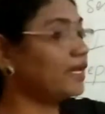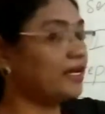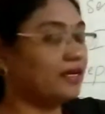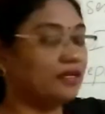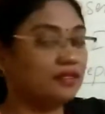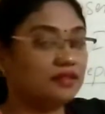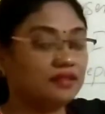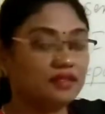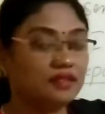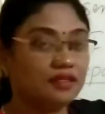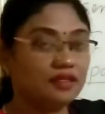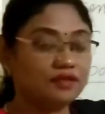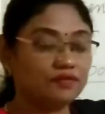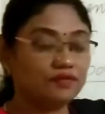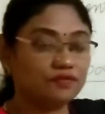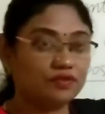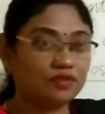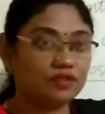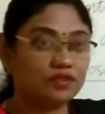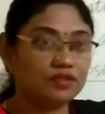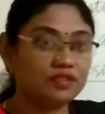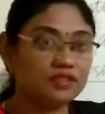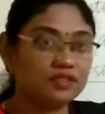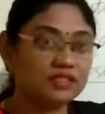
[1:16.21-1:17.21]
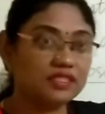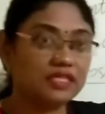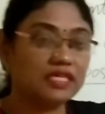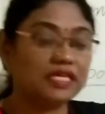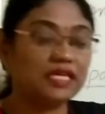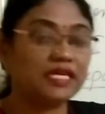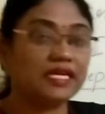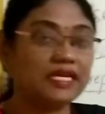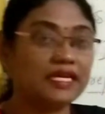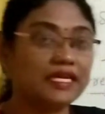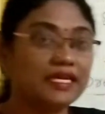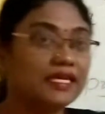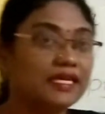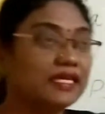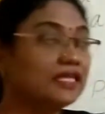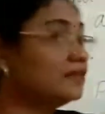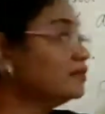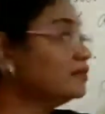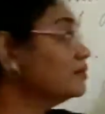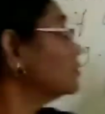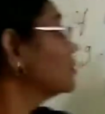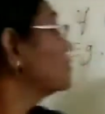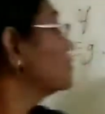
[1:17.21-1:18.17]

another word in